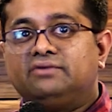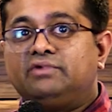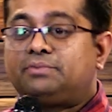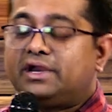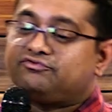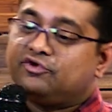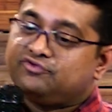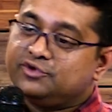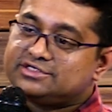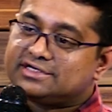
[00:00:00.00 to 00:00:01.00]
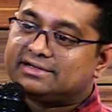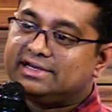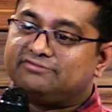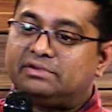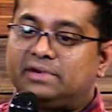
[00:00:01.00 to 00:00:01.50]
We pray for future
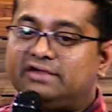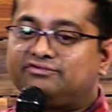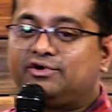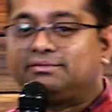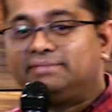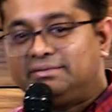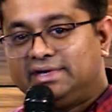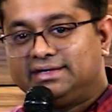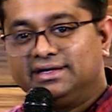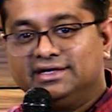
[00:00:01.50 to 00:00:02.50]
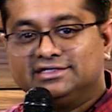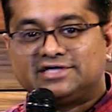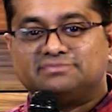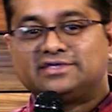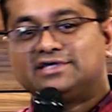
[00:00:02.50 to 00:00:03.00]
relief. We pray for maybe
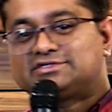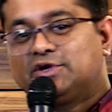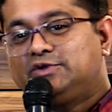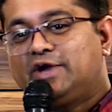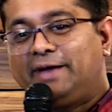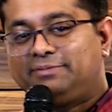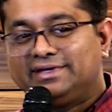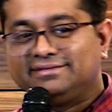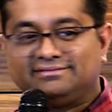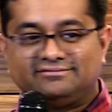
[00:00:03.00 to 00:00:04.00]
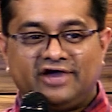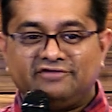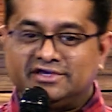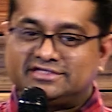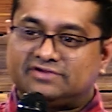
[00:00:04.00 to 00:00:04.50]
something that's going to happen
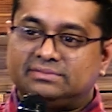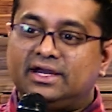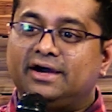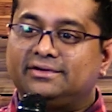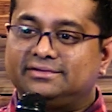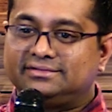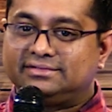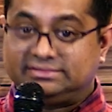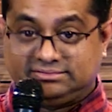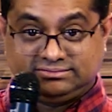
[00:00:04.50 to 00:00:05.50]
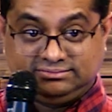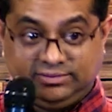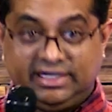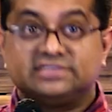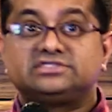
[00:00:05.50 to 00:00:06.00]
5 years from now.
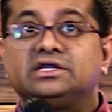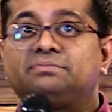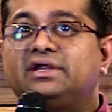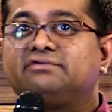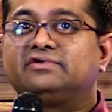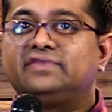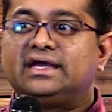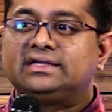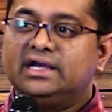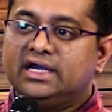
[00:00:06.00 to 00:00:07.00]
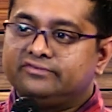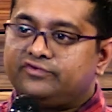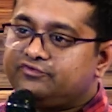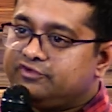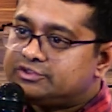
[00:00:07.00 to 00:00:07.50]
We can still pray for that.
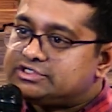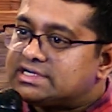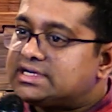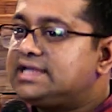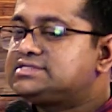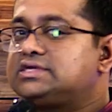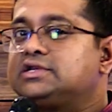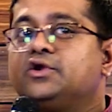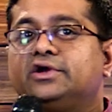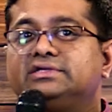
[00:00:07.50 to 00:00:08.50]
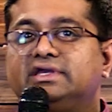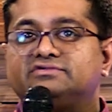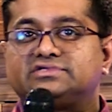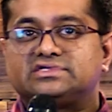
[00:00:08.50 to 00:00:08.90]
For future grace that God gives